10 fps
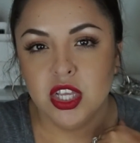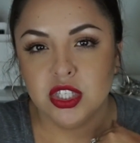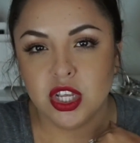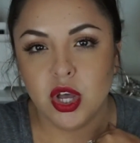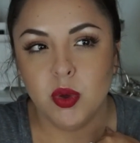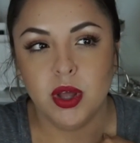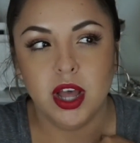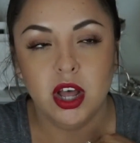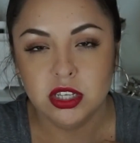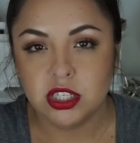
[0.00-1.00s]
So
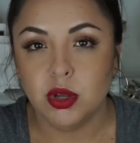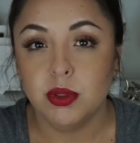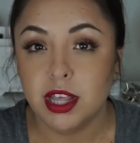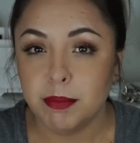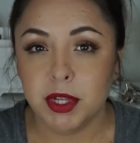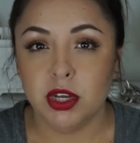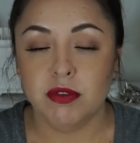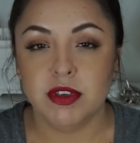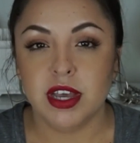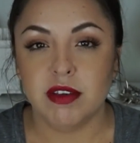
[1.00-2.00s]
also let me
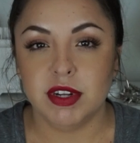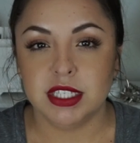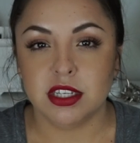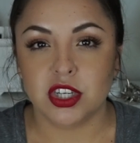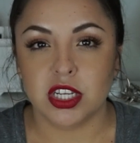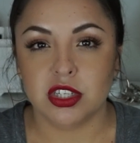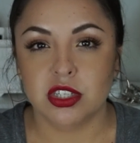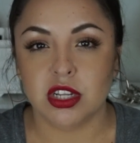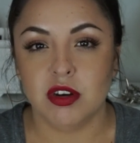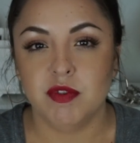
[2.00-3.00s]
know if you have any
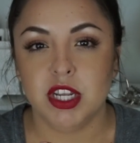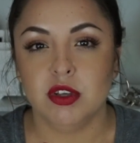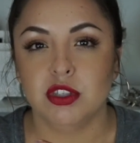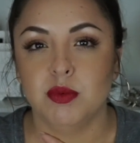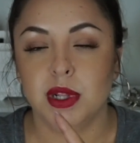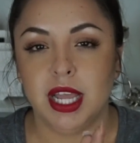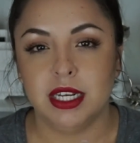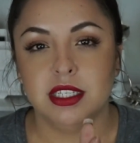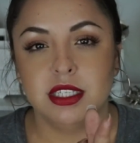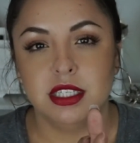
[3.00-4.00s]
suggestions on videos you would
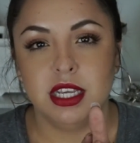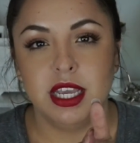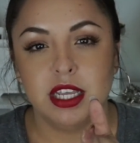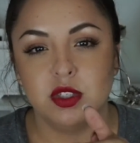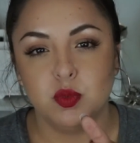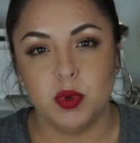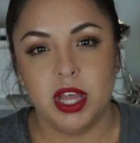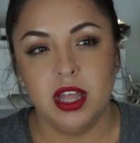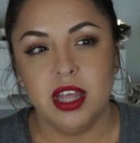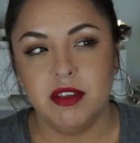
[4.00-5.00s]
like to see as
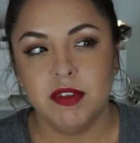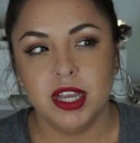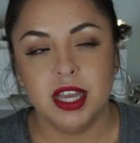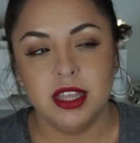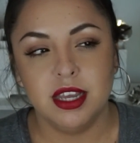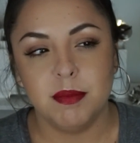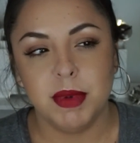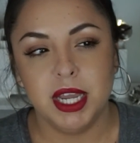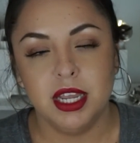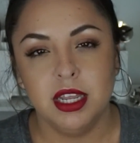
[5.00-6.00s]
well. I feel like I
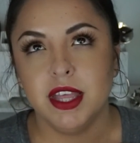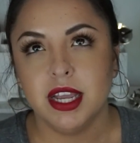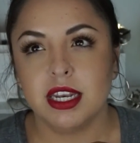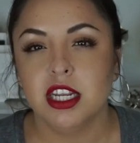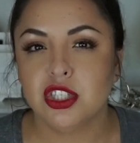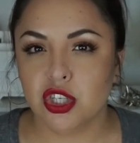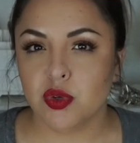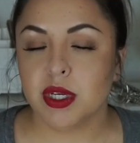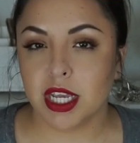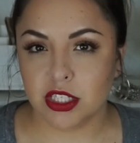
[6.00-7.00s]
need to
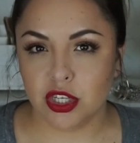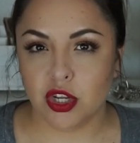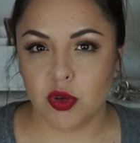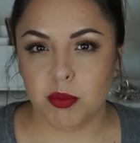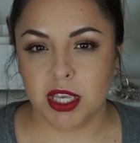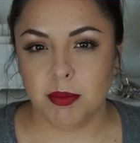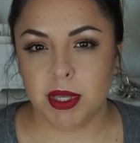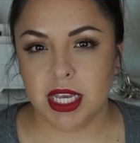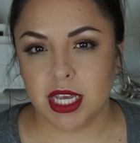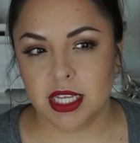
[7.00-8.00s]
do a get to know me
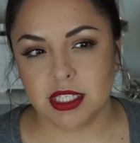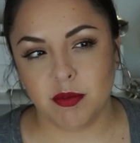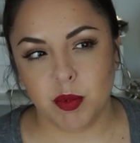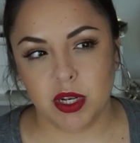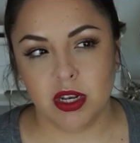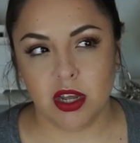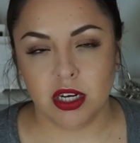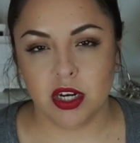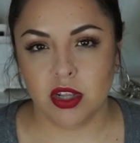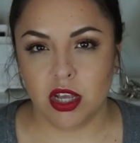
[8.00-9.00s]
because I've been
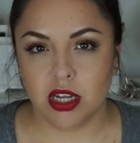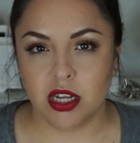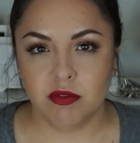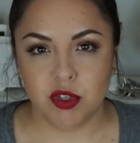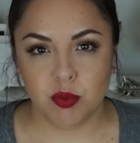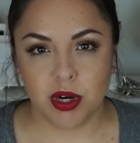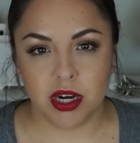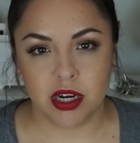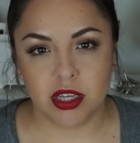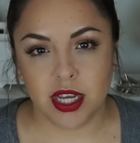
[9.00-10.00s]
on here long enough to
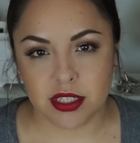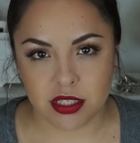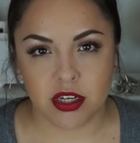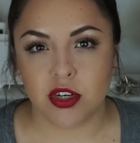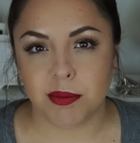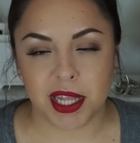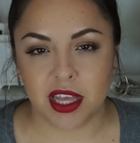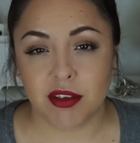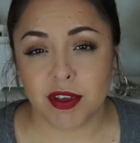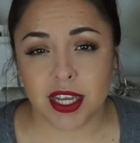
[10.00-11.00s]
where you guys need to know my
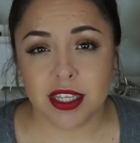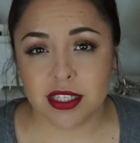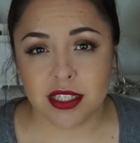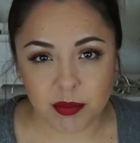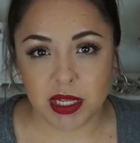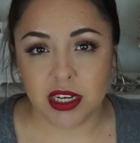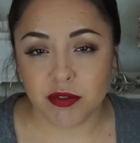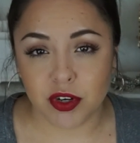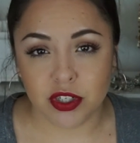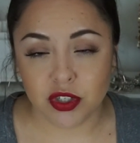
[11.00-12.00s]
life, I guess. I mean,
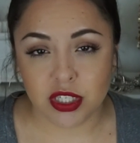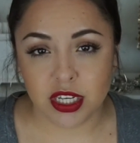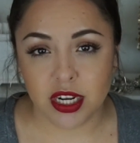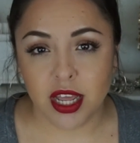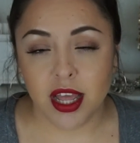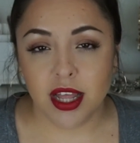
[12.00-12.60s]
if you're interested,